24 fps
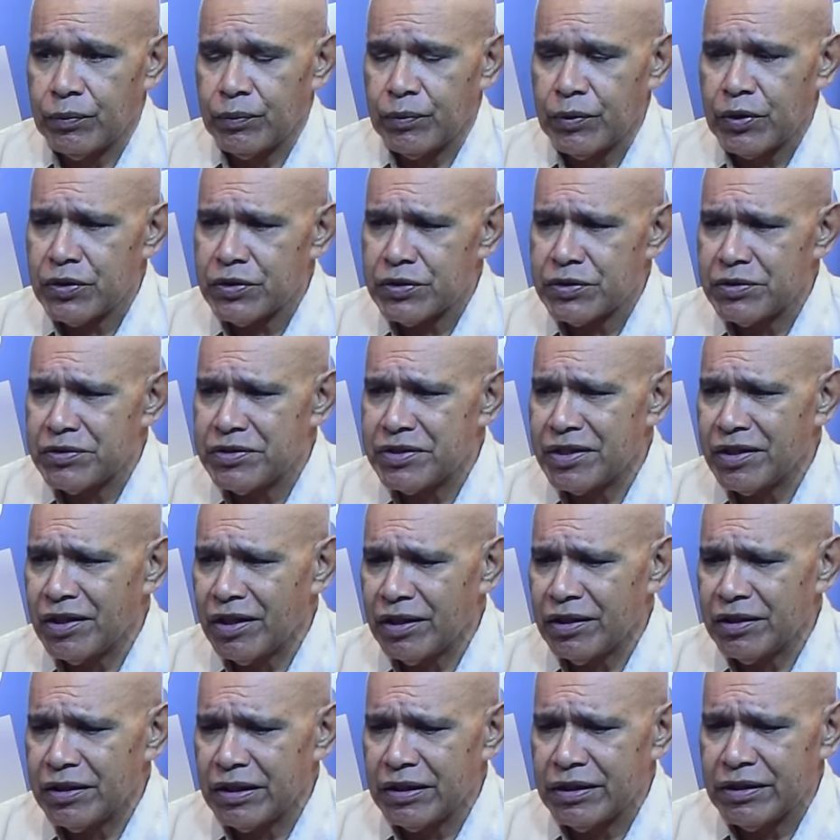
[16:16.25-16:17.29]
Because, you see,
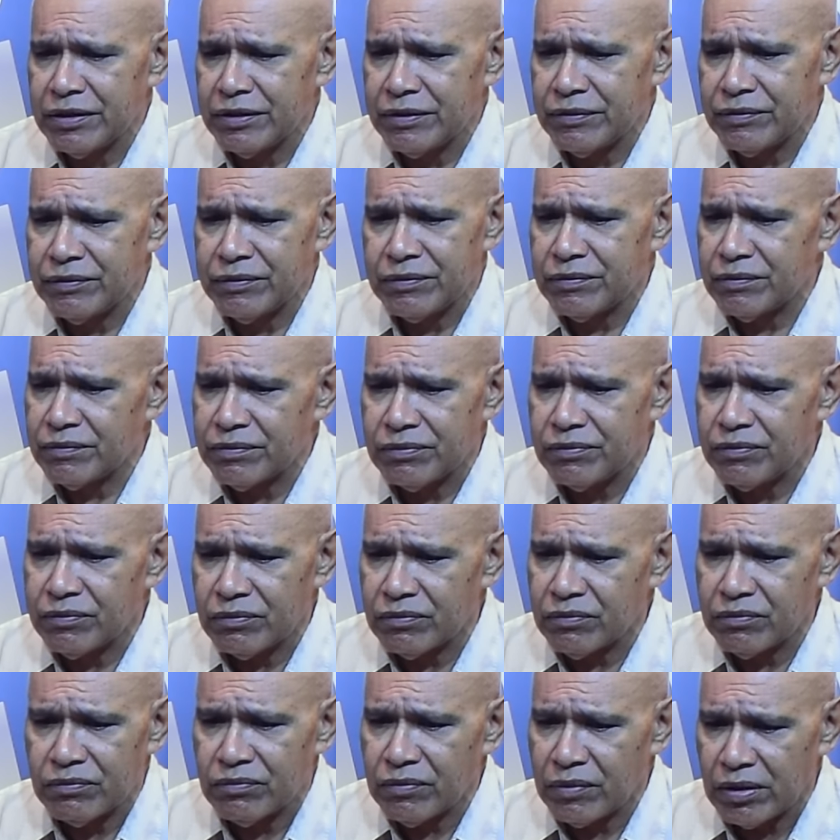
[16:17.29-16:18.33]

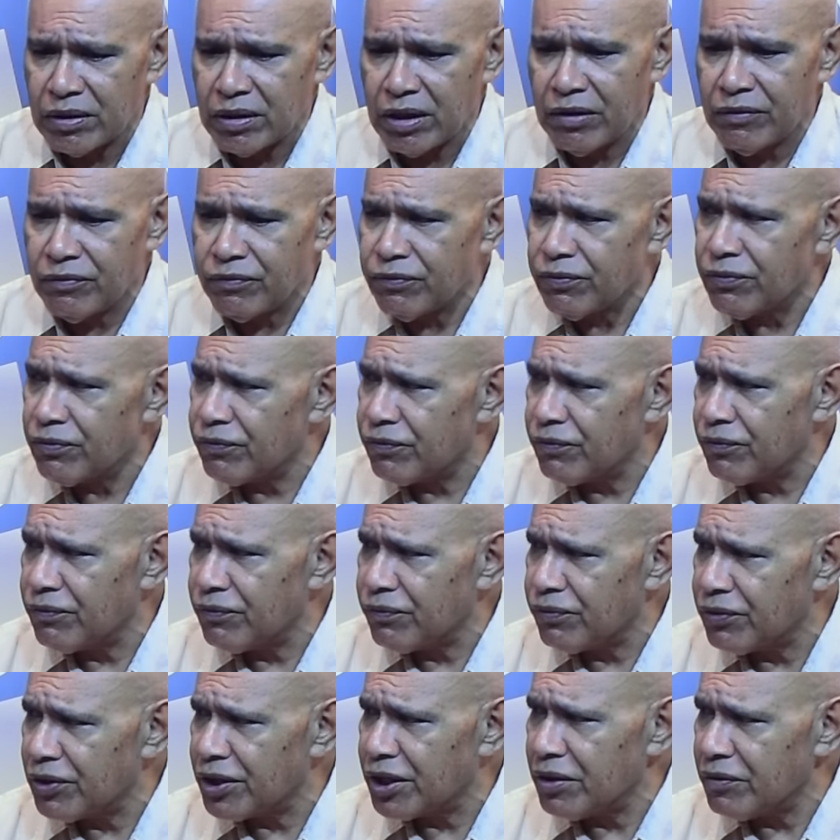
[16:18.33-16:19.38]
I've
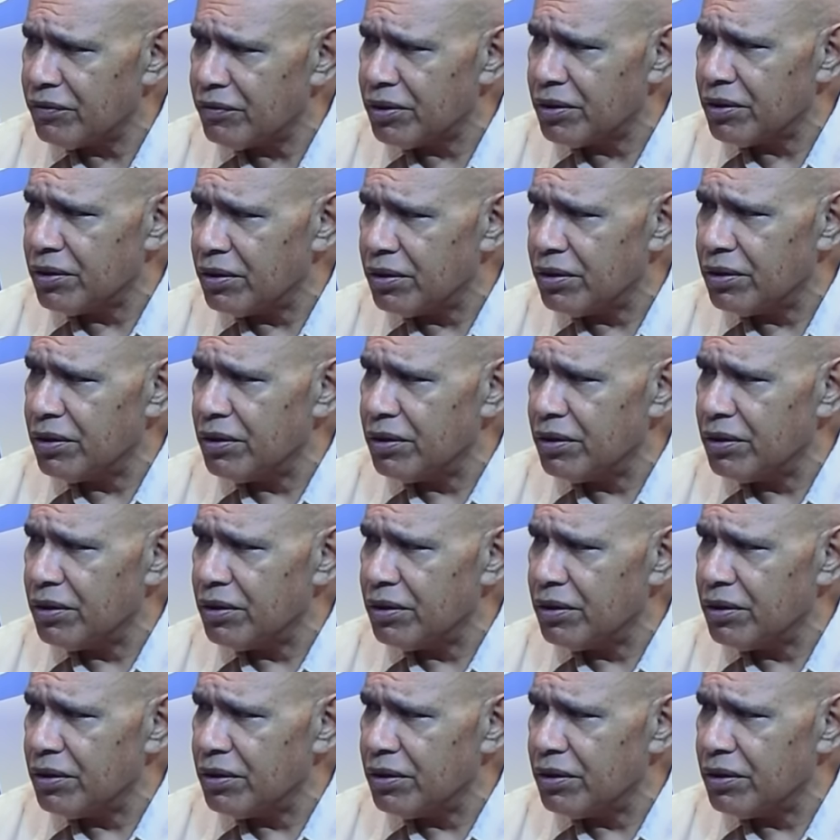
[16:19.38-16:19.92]
forgiven.